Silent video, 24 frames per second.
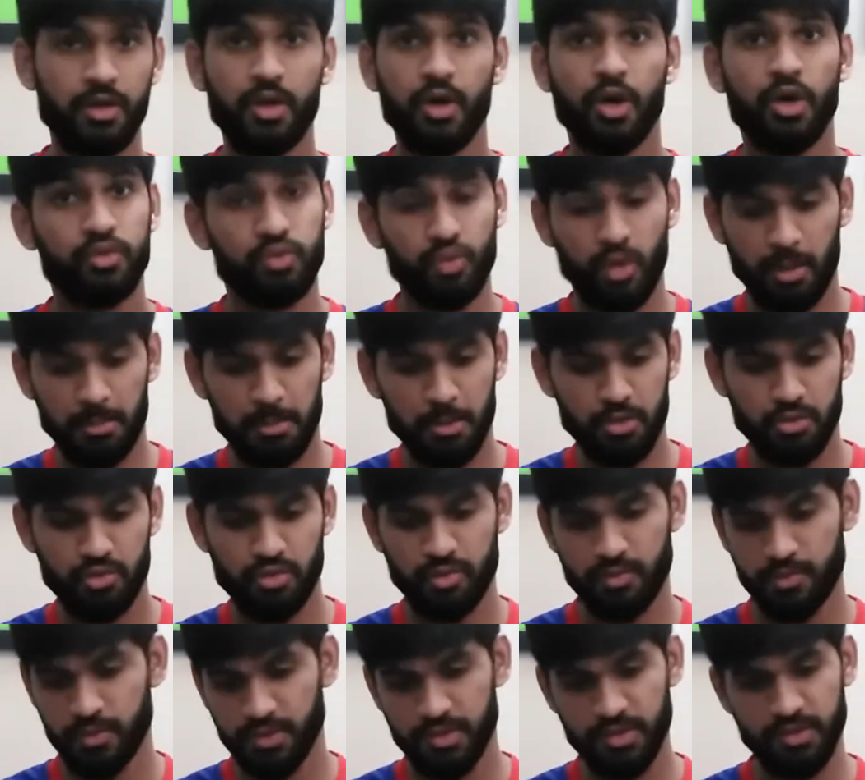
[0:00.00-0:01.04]
So I'm not sure
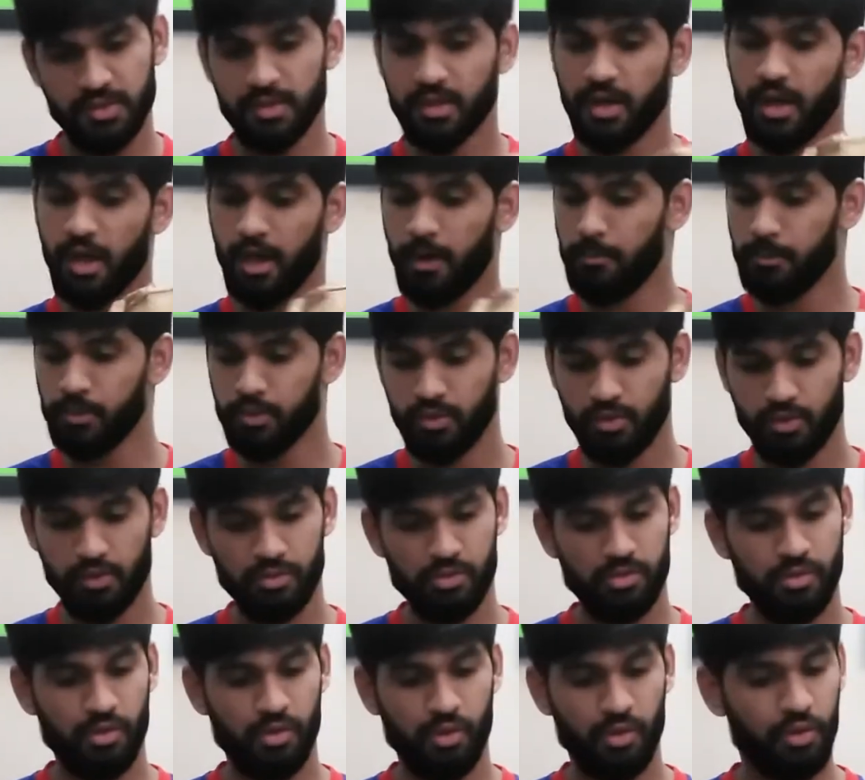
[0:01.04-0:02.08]
if this is
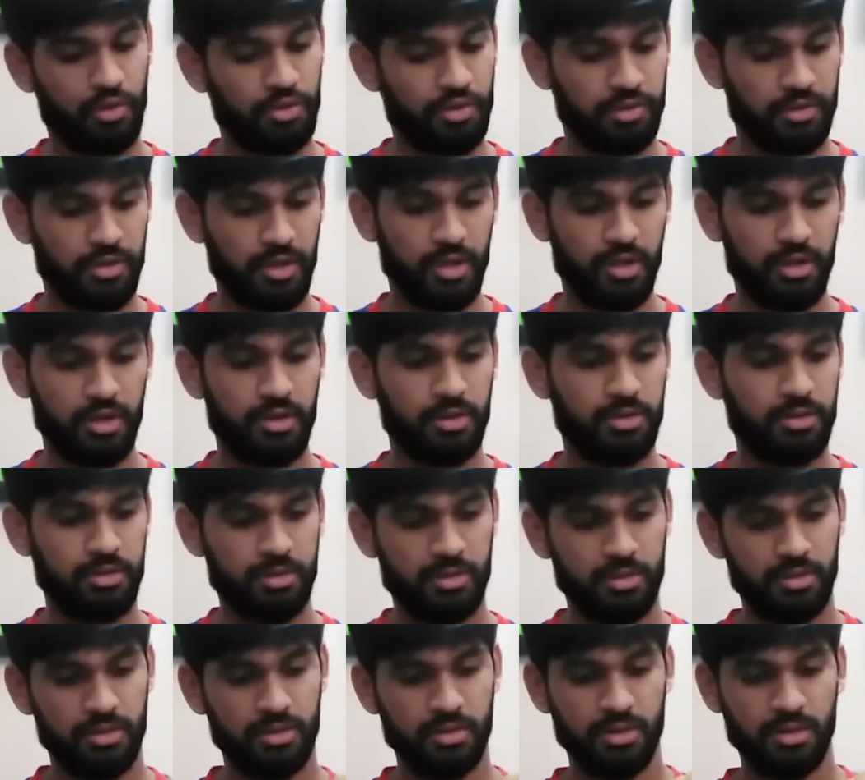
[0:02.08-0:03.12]
Amazon or the seller,
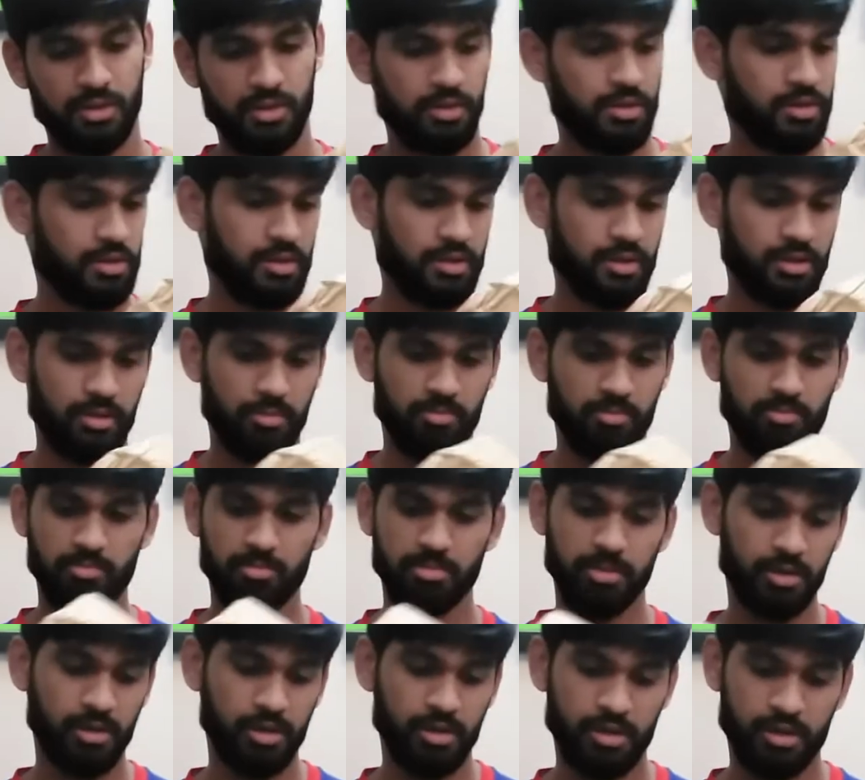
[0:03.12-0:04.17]

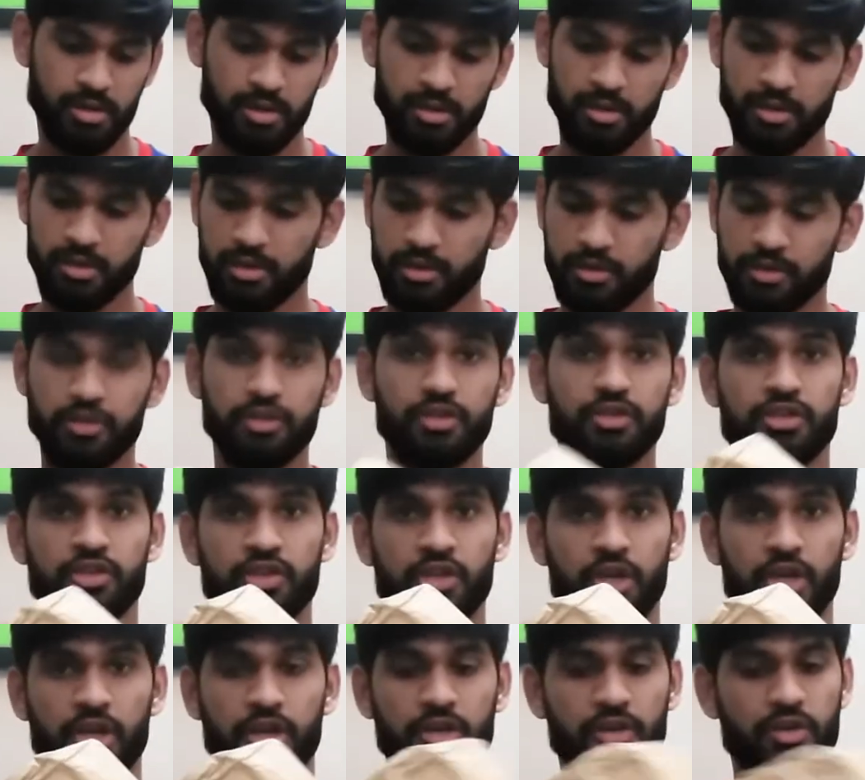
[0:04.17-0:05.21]
but this is the
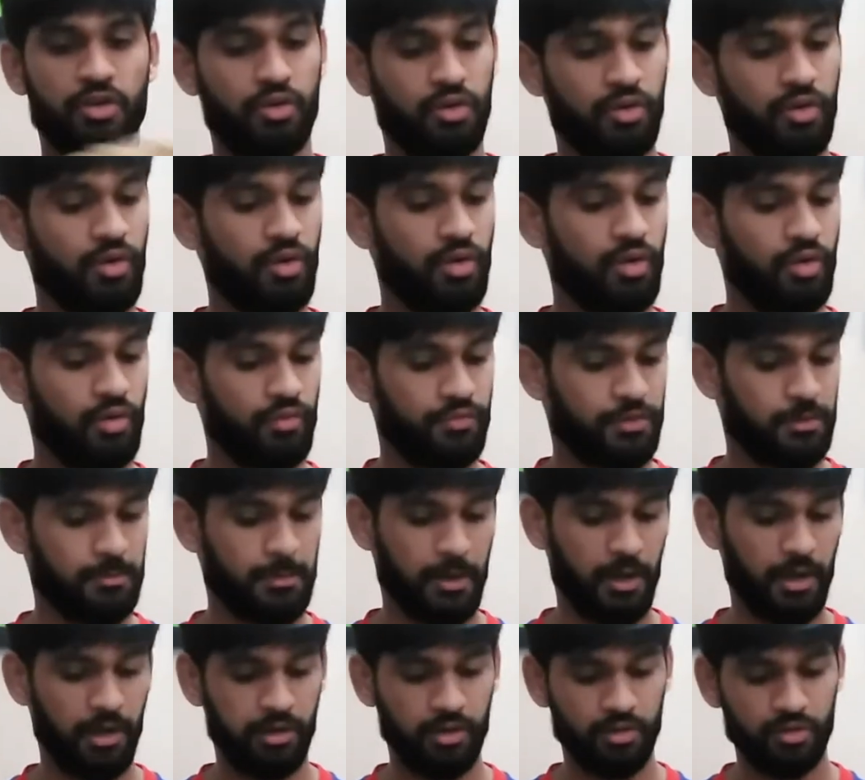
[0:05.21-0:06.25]
state of the
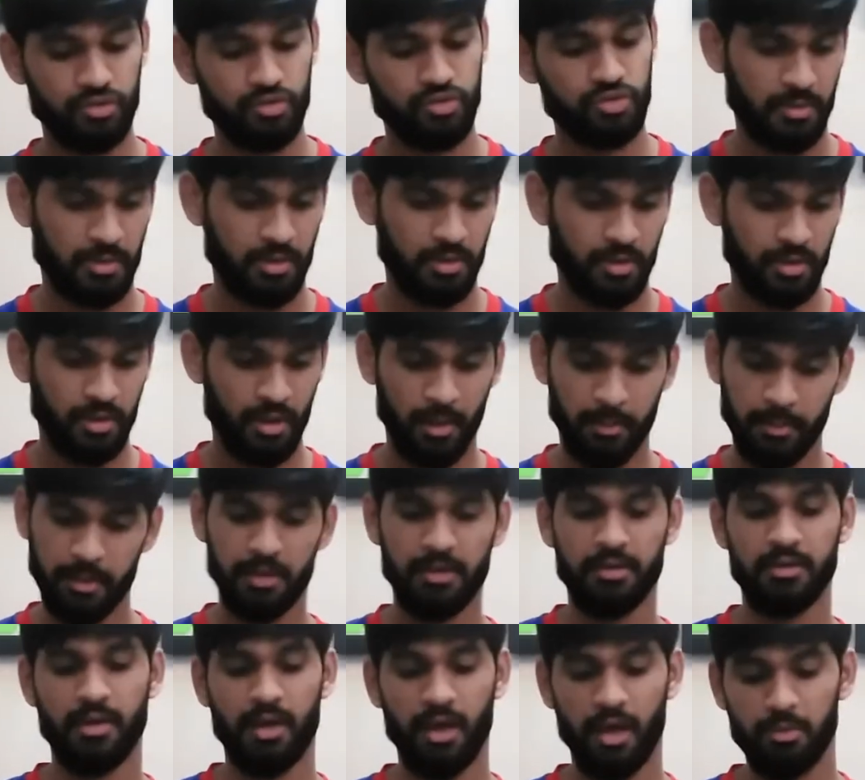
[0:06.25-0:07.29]
package. I mean,
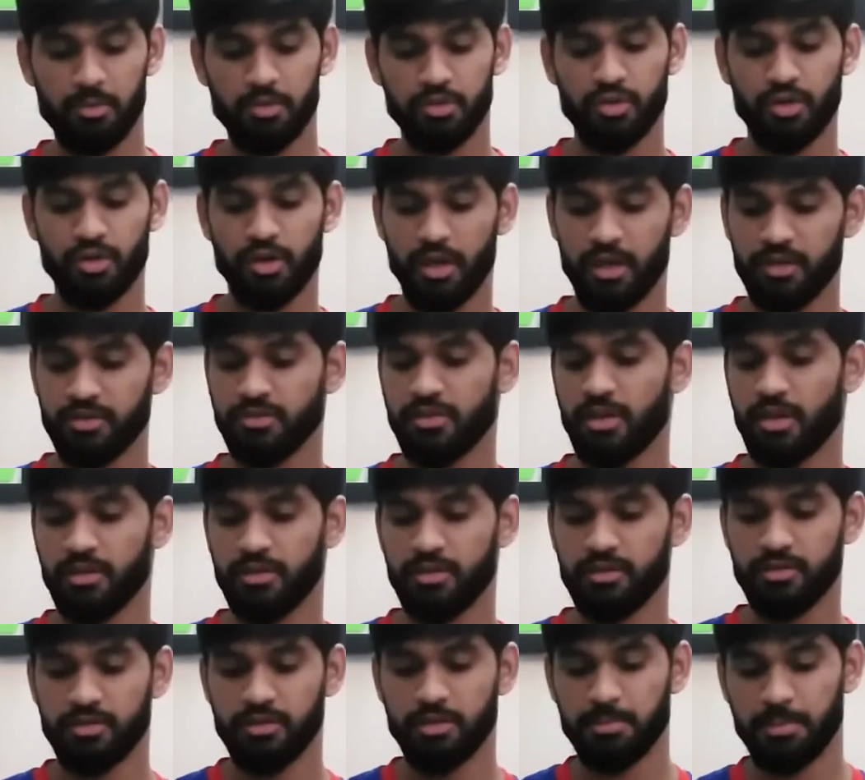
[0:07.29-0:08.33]
Amazon has done
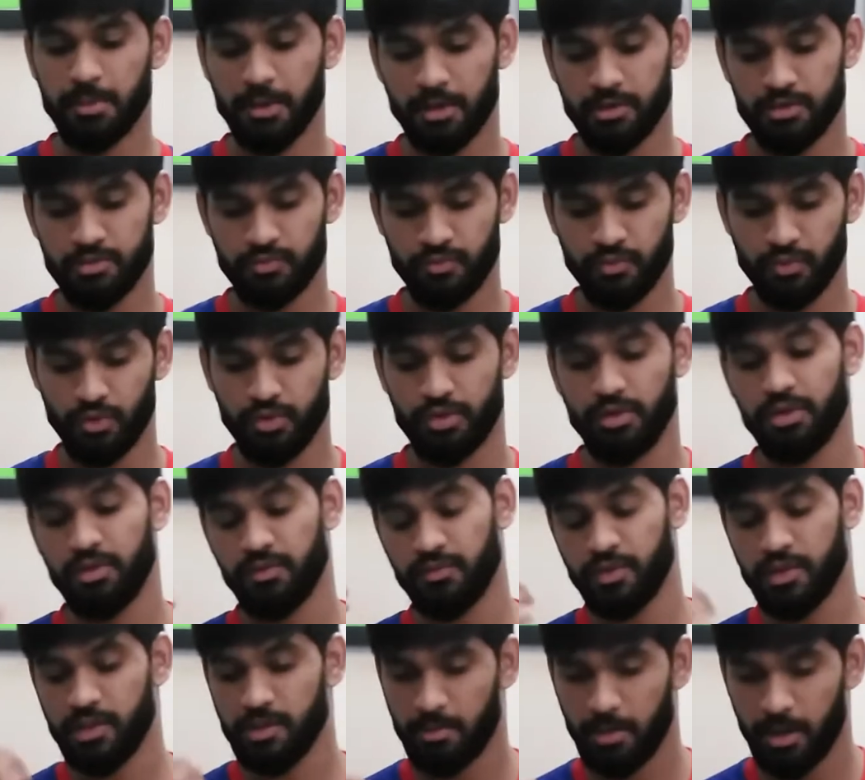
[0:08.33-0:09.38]
this in the past for
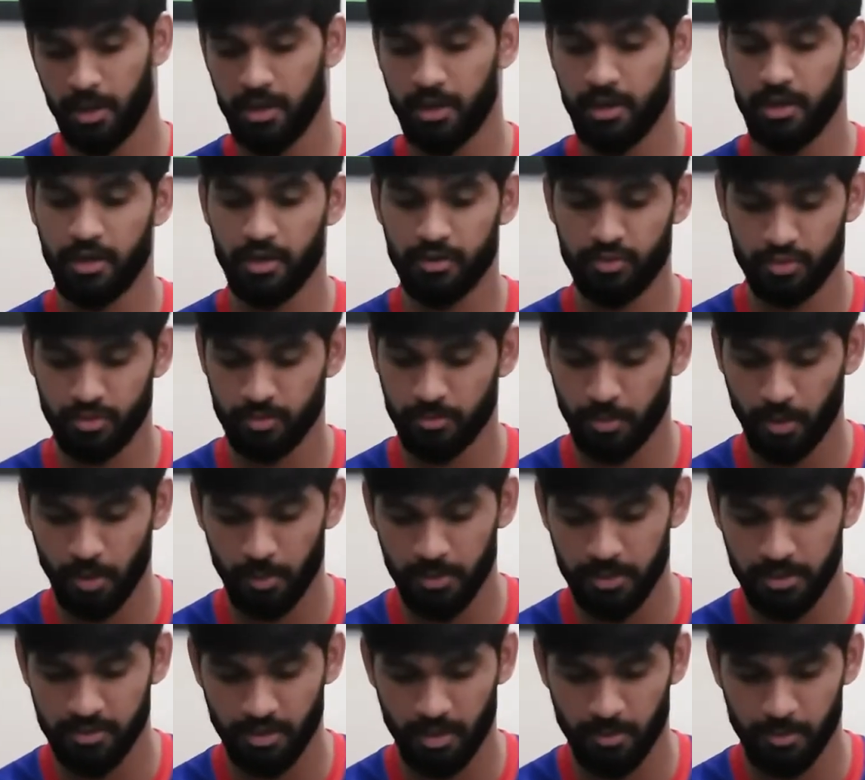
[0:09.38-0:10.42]
delivery in my area, so it
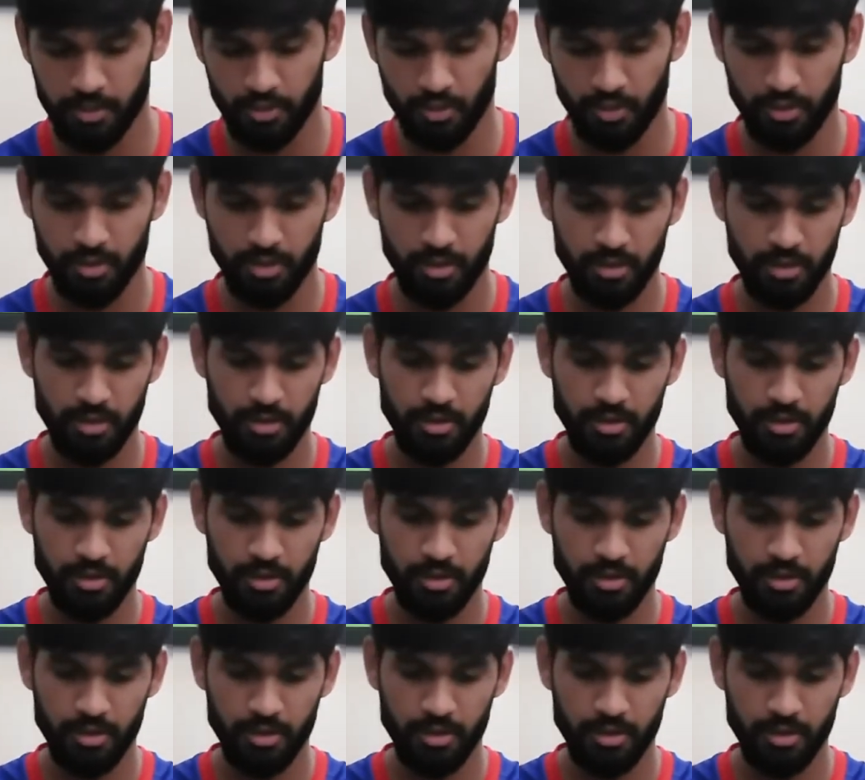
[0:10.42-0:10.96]
probably is Amazon.